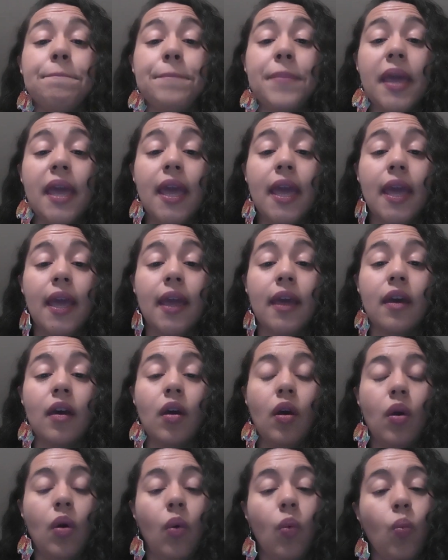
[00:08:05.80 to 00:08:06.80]
Big.
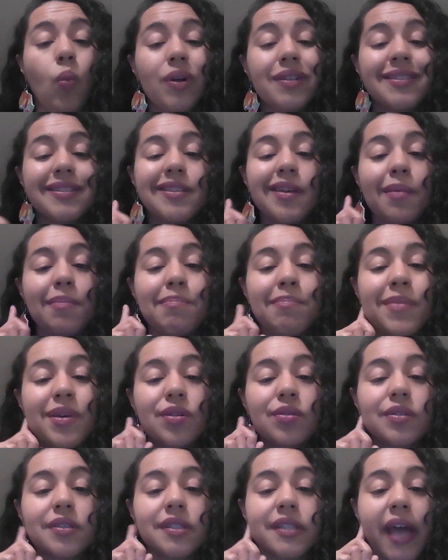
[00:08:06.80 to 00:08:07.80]
What's the
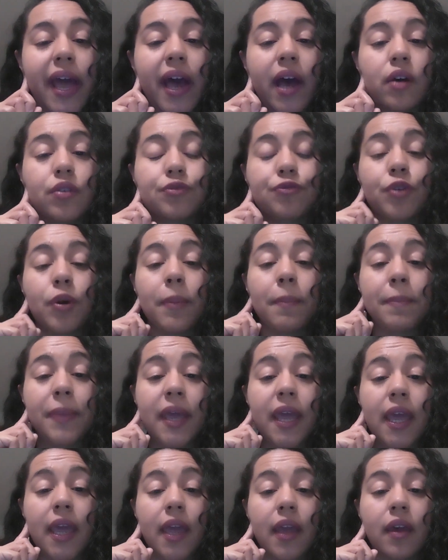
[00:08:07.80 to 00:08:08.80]
middle sound for
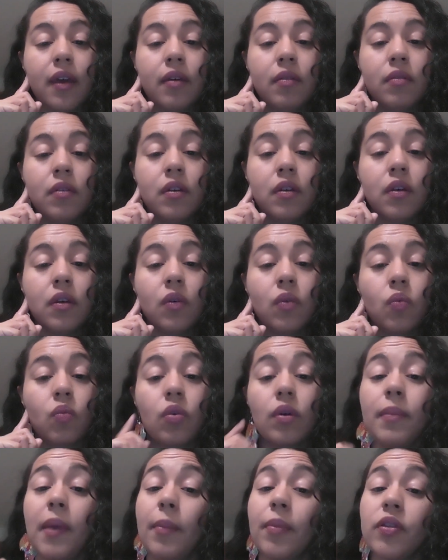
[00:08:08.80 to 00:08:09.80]
big?
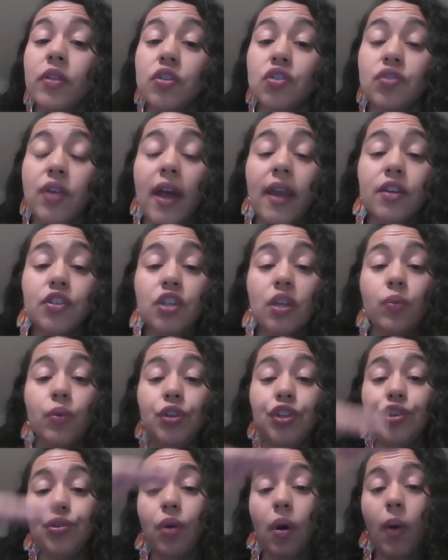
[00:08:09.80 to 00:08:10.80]
Remember the strategy
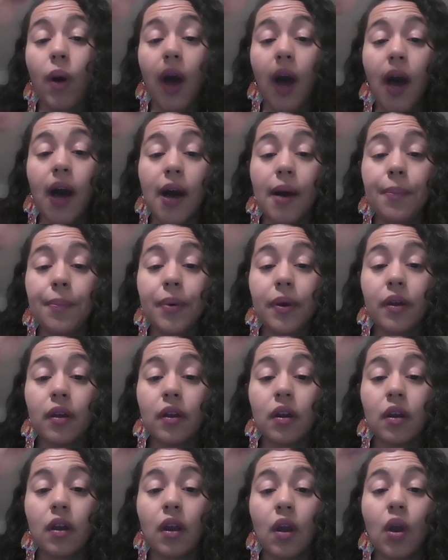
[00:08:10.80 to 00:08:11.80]
when you go up,
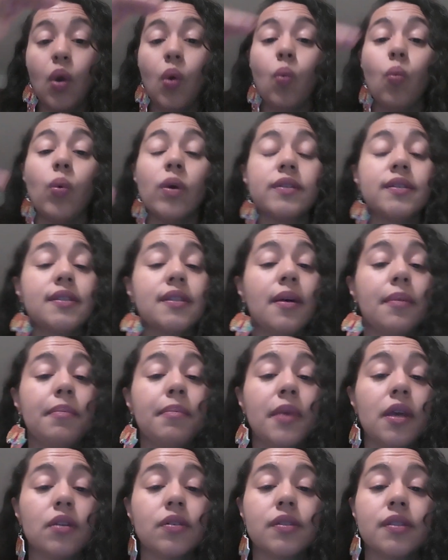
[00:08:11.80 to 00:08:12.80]
what's the
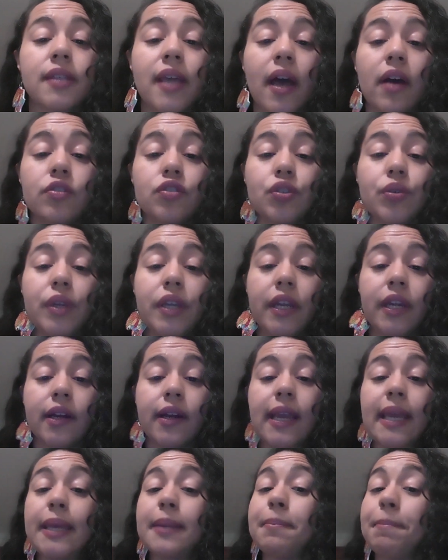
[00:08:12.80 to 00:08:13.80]
middle sound you hear
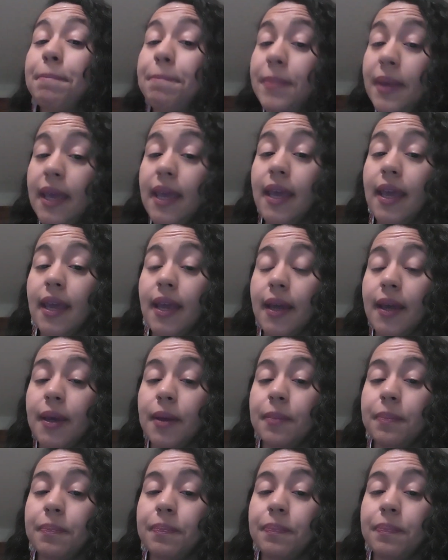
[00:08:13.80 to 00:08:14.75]
in big?